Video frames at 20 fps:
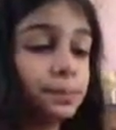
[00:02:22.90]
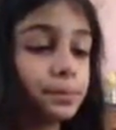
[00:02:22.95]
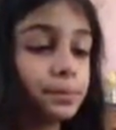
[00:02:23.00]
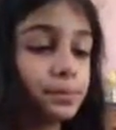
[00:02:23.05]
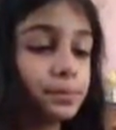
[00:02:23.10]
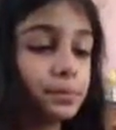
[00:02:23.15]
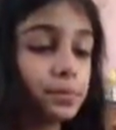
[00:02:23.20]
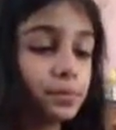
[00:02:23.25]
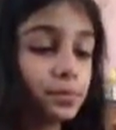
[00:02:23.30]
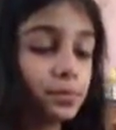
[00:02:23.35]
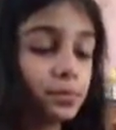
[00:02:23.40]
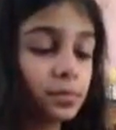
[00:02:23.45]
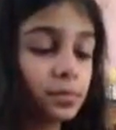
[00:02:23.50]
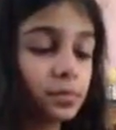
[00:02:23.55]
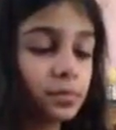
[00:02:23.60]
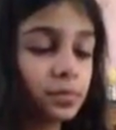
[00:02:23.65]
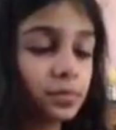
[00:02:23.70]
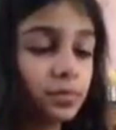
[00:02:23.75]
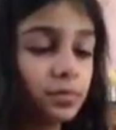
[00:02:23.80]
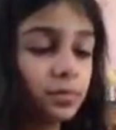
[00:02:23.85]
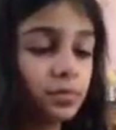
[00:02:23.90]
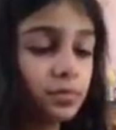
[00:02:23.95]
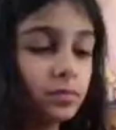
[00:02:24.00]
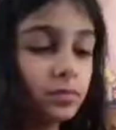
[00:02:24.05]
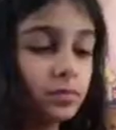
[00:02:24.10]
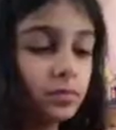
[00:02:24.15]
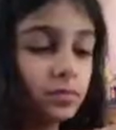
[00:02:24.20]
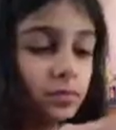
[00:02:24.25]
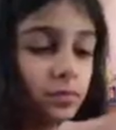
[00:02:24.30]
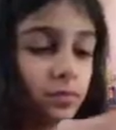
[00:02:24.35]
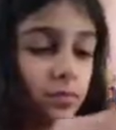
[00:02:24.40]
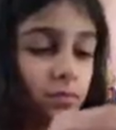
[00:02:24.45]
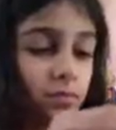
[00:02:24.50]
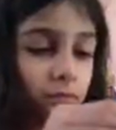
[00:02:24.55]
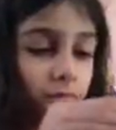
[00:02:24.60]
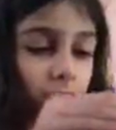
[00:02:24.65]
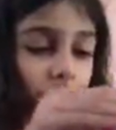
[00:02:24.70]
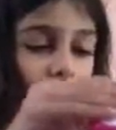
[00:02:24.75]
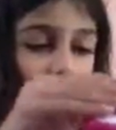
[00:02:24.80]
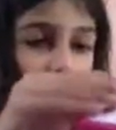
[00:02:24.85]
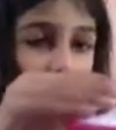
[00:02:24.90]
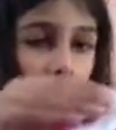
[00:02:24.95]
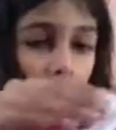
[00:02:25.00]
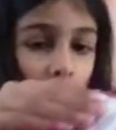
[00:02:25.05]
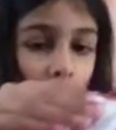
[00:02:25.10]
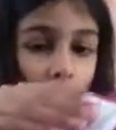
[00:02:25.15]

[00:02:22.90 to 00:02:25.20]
Nothing is said.